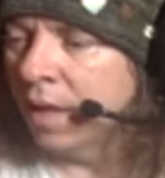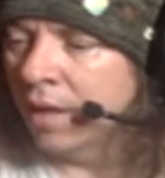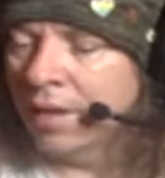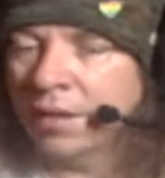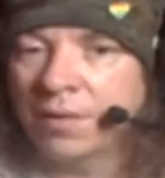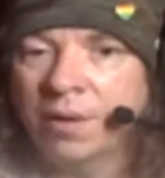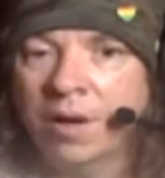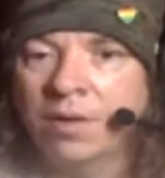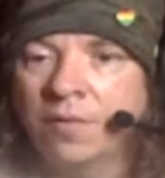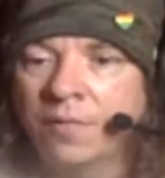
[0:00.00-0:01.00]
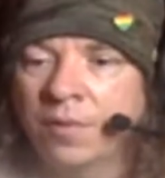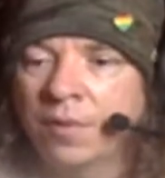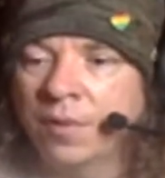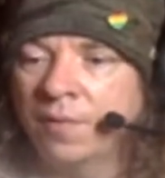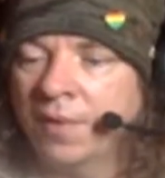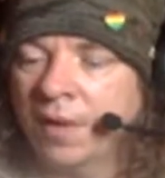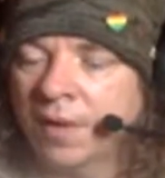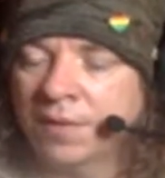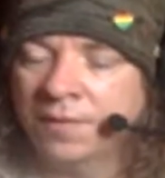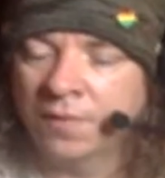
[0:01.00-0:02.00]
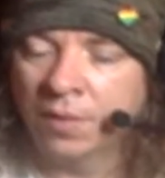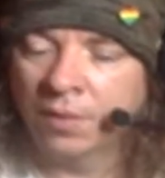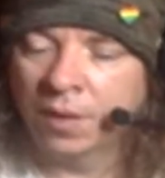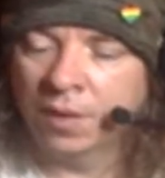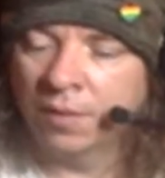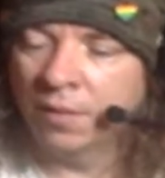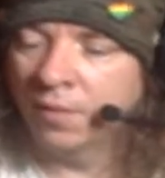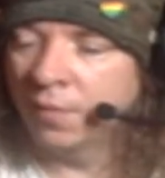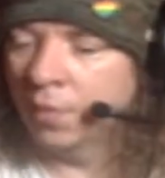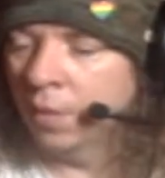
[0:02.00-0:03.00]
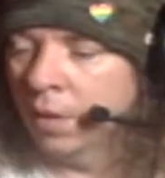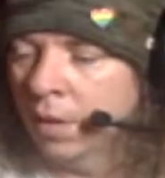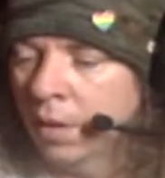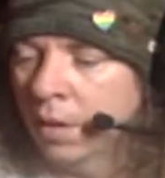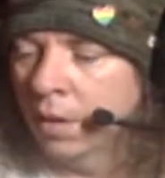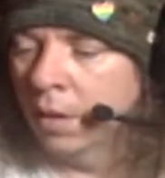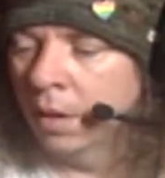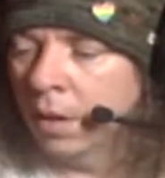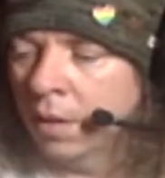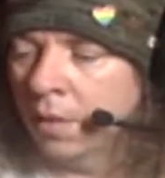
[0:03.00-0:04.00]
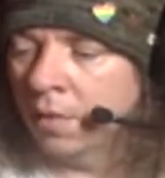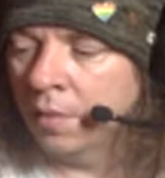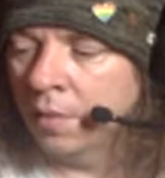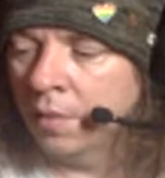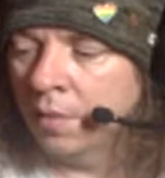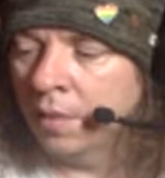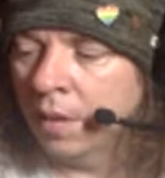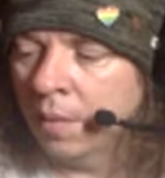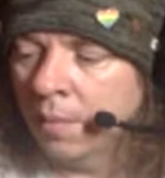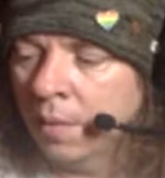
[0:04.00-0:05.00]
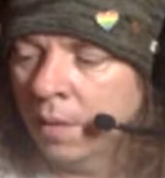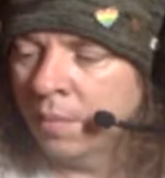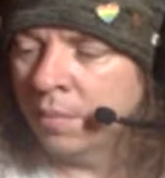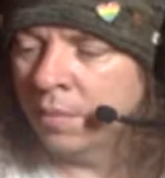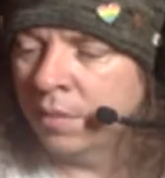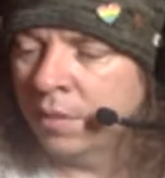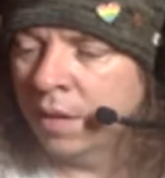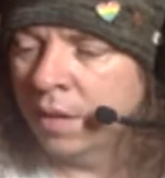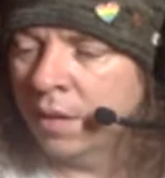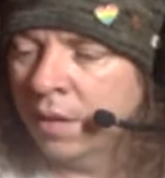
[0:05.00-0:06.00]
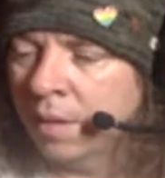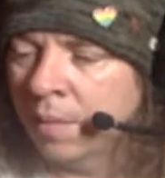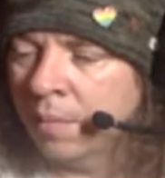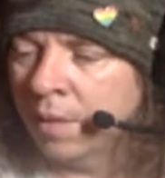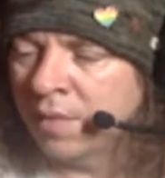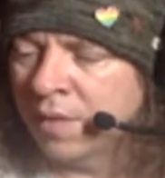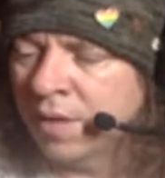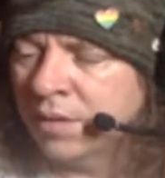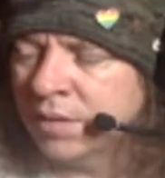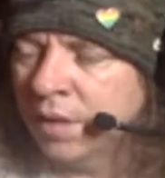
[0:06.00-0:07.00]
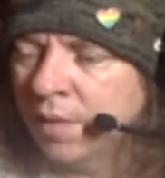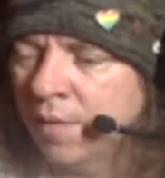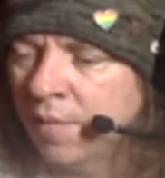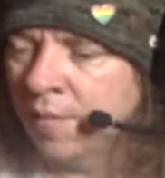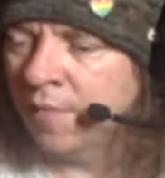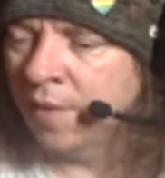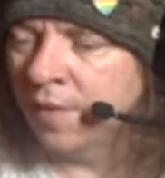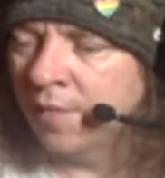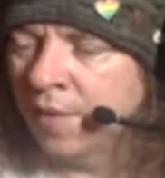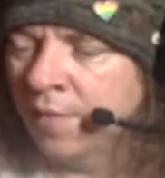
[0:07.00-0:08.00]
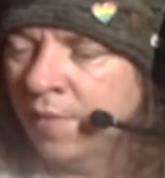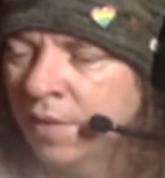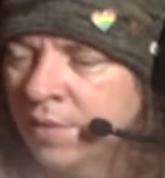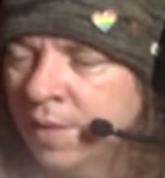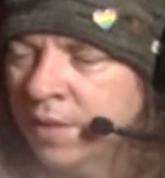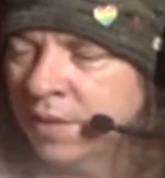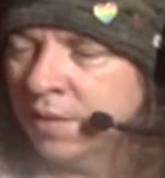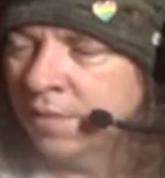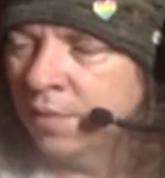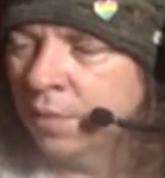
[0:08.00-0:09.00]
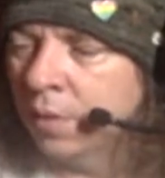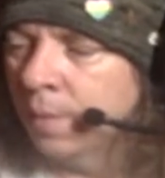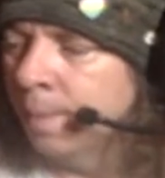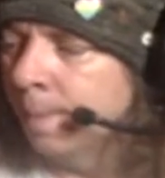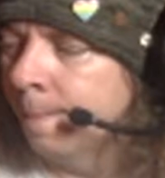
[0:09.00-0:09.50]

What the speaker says: I like to try new food, different kinds of food and new food. Although I try to stay away from very spicy food